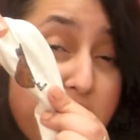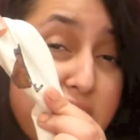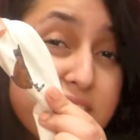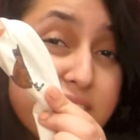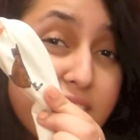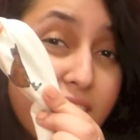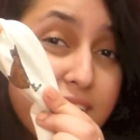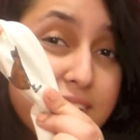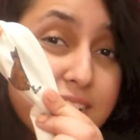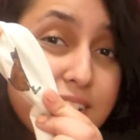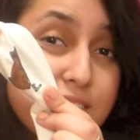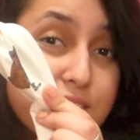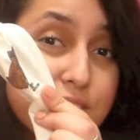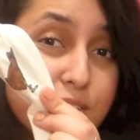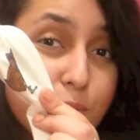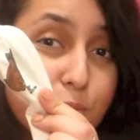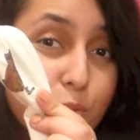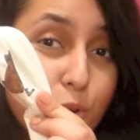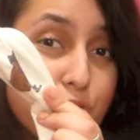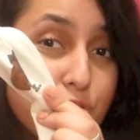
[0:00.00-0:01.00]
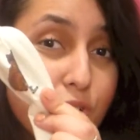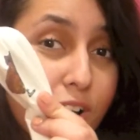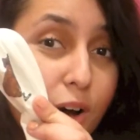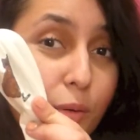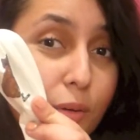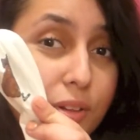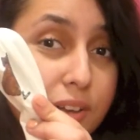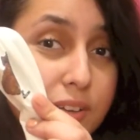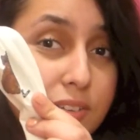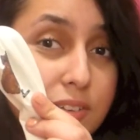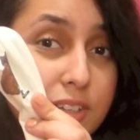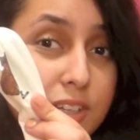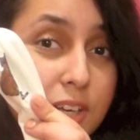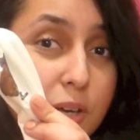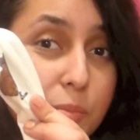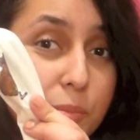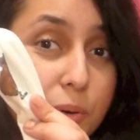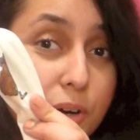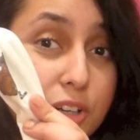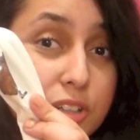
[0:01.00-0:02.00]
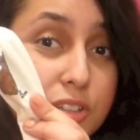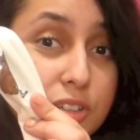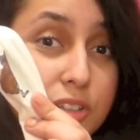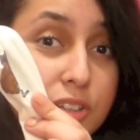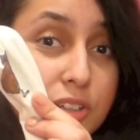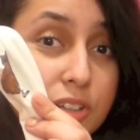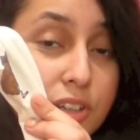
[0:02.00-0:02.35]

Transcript: very tiny, so I'm not sure how well you can see it, but